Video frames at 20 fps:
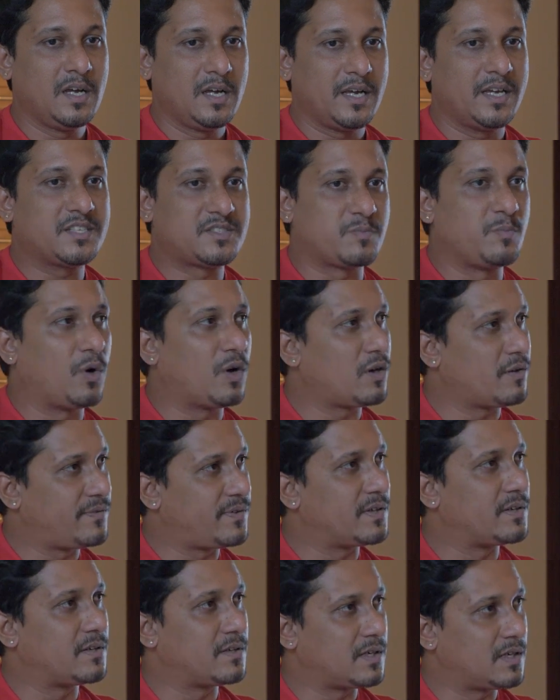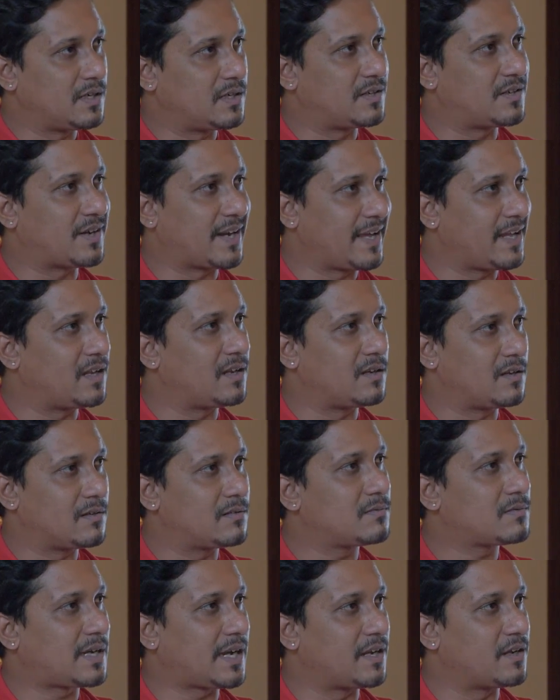It's more of a trail
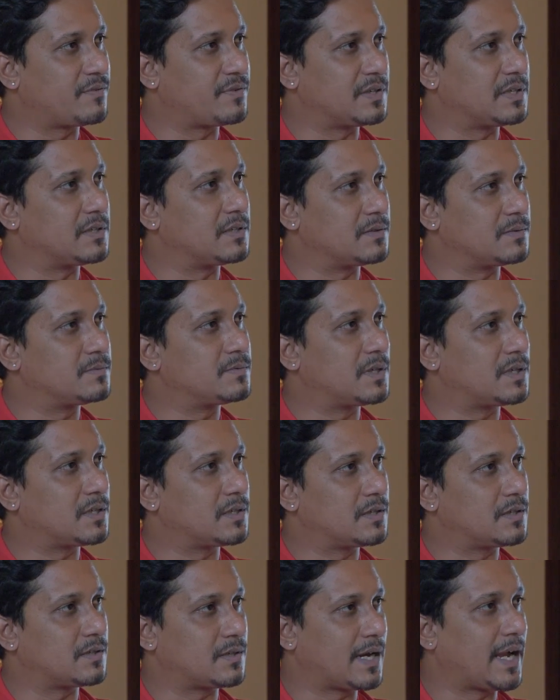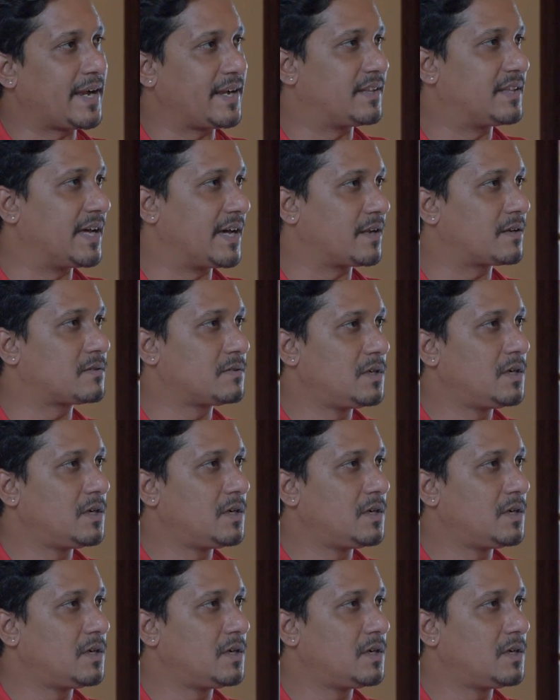kind of a ride there.